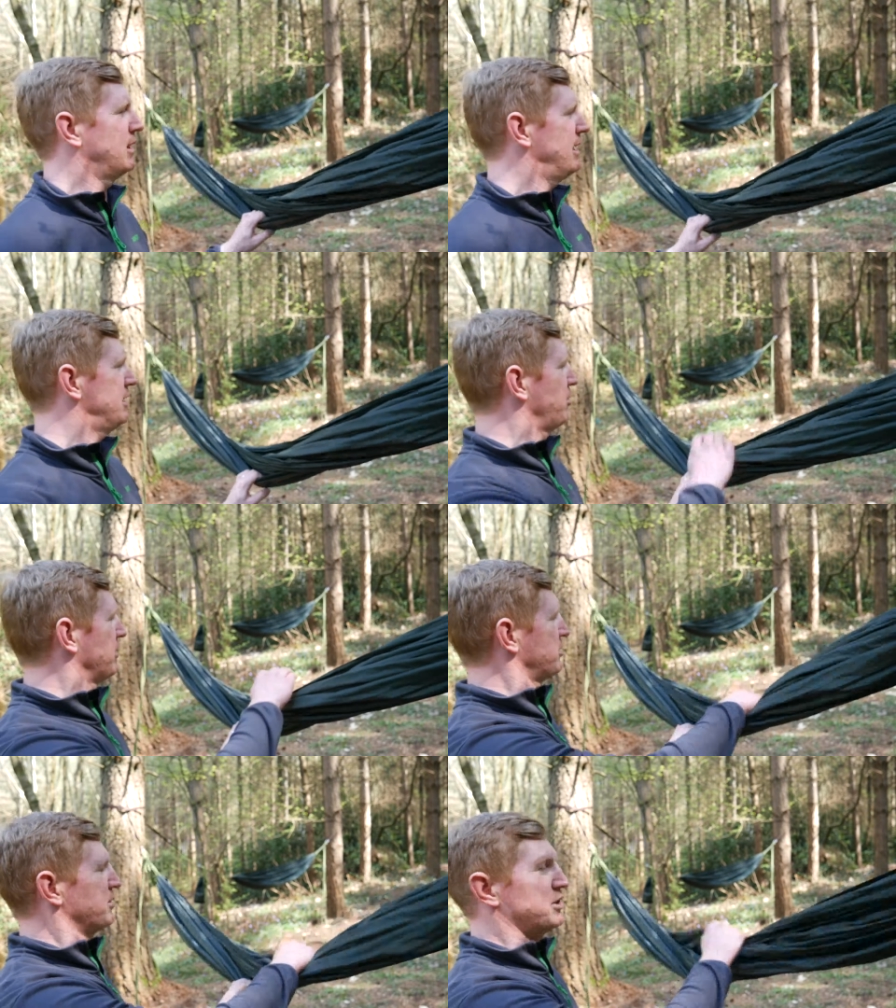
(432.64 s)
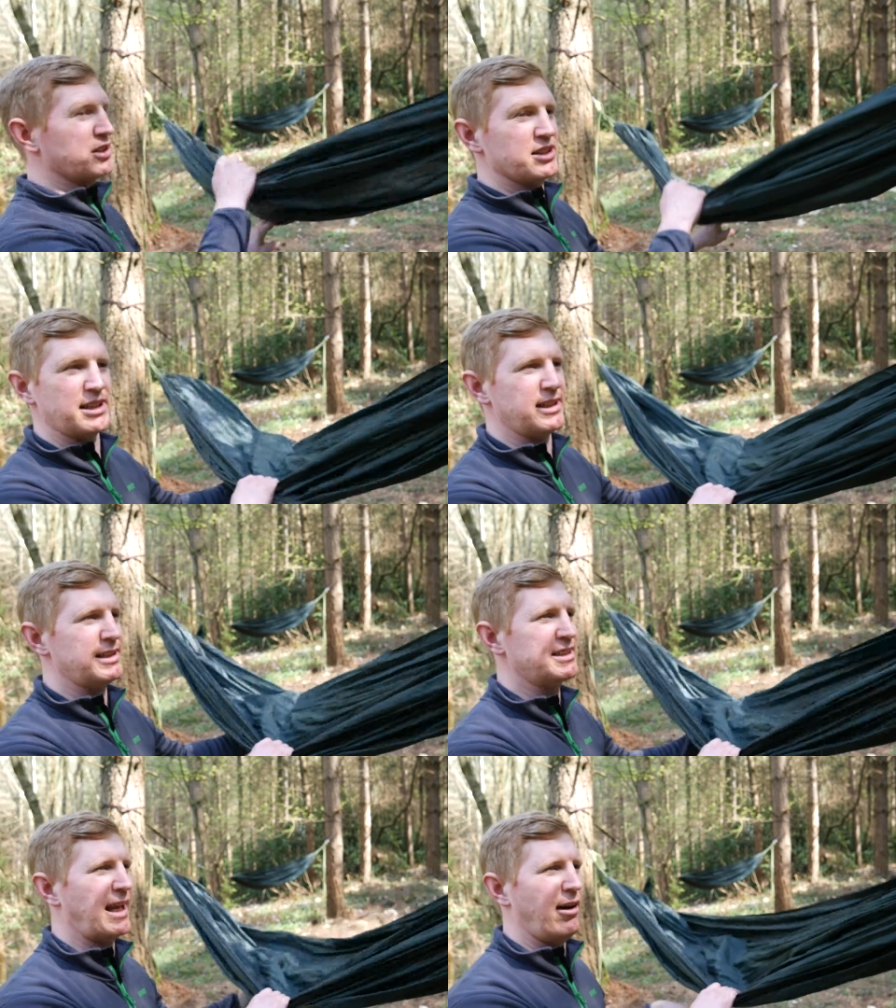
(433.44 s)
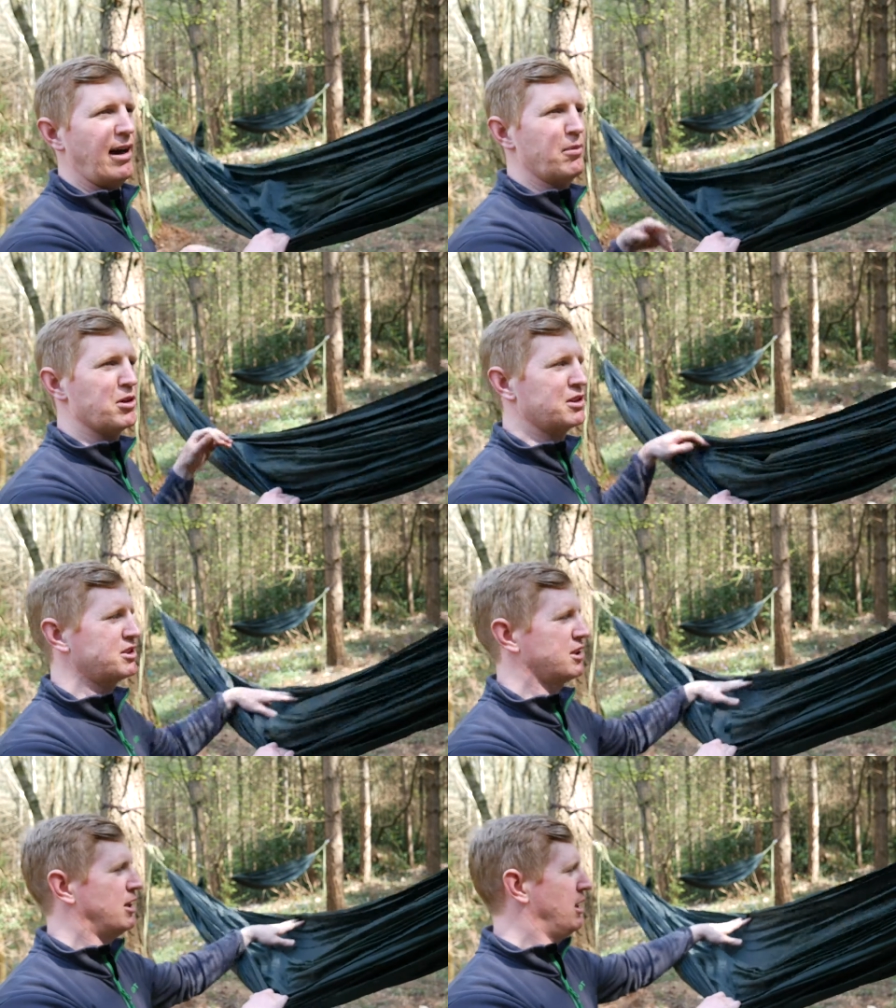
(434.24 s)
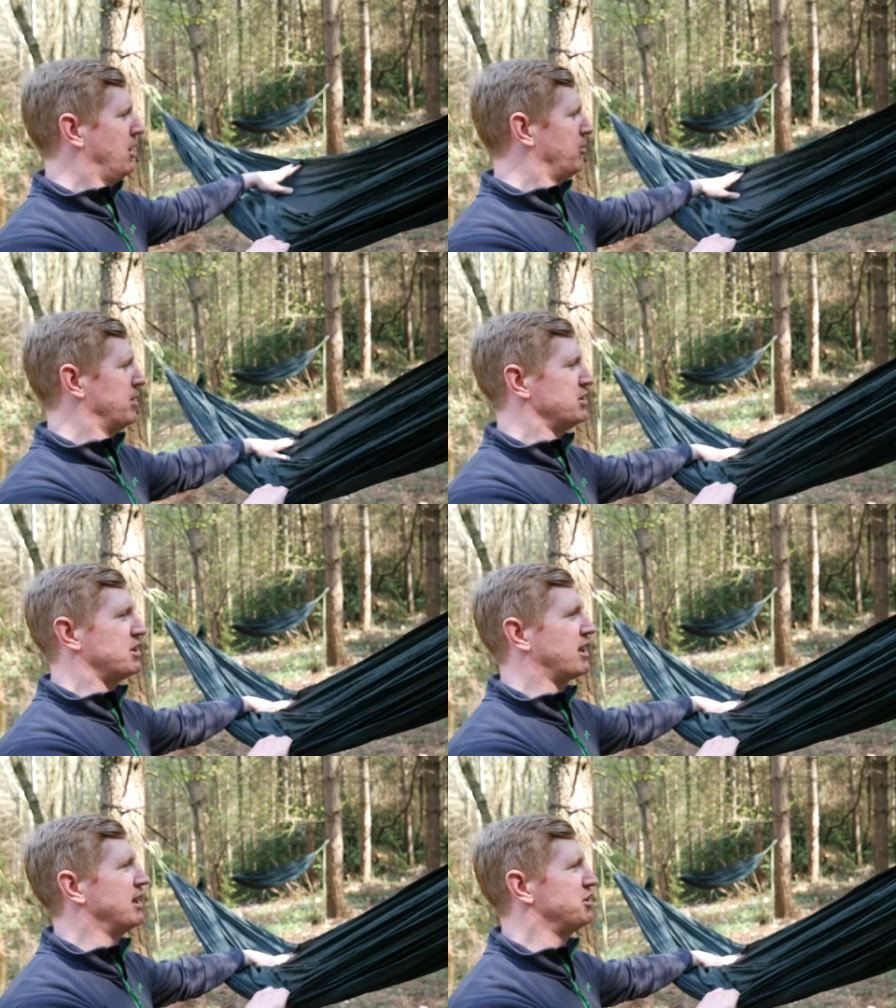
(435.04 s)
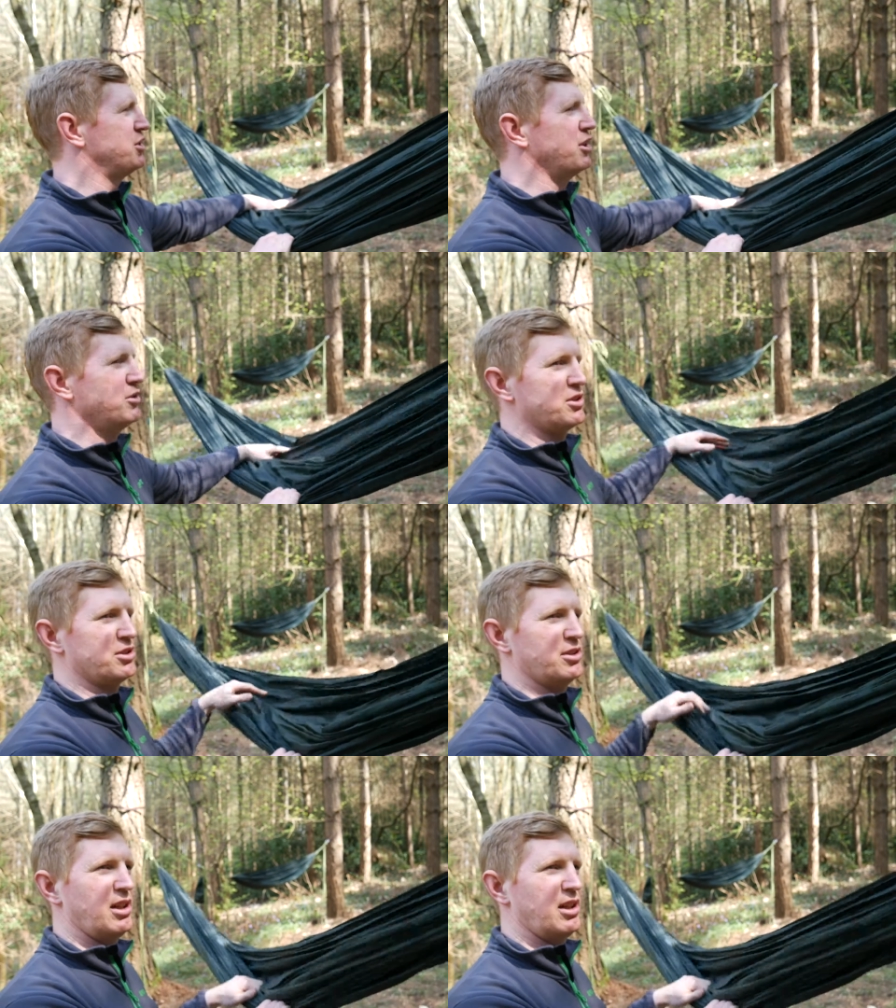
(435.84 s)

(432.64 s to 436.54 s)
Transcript: these ones, which are the DD Scout hammocks, which the kids use.